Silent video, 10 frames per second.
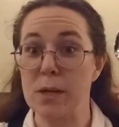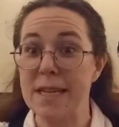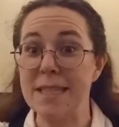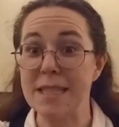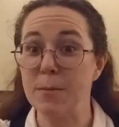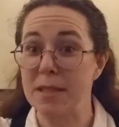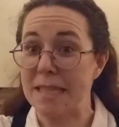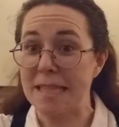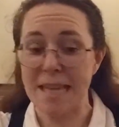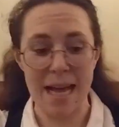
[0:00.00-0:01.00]

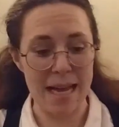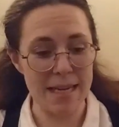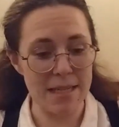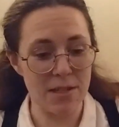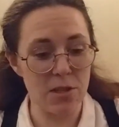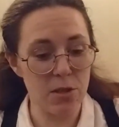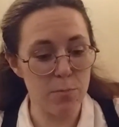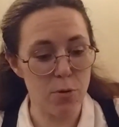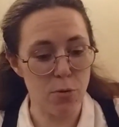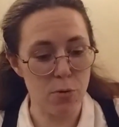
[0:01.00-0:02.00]
reasonably sized
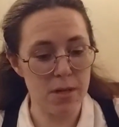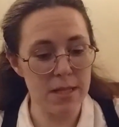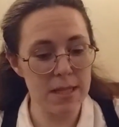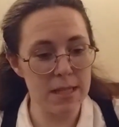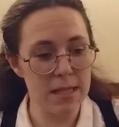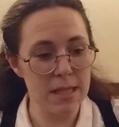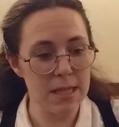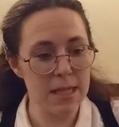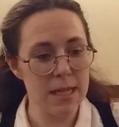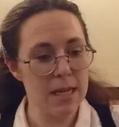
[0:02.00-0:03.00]
spoons
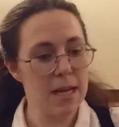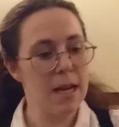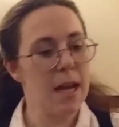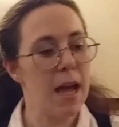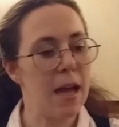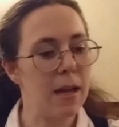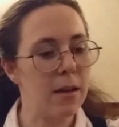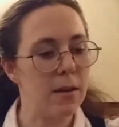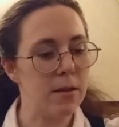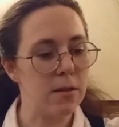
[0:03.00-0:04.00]

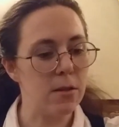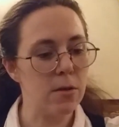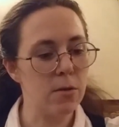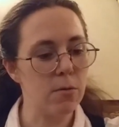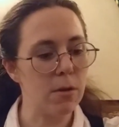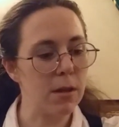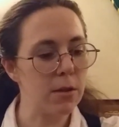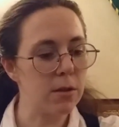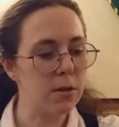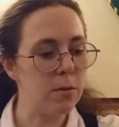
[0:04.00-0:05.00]
and
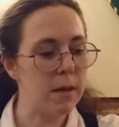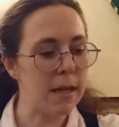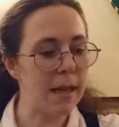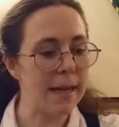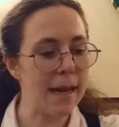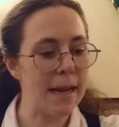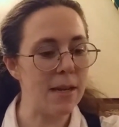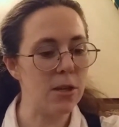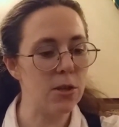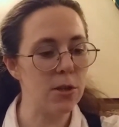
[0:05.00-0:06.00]
what looks to be like
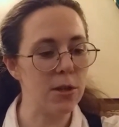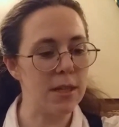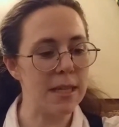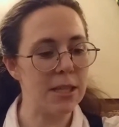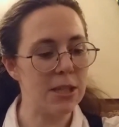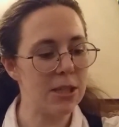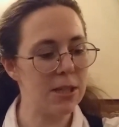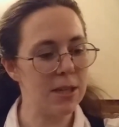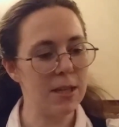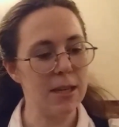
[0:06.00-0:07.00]
a sugar
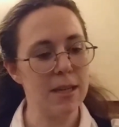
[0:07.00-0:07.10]
dish.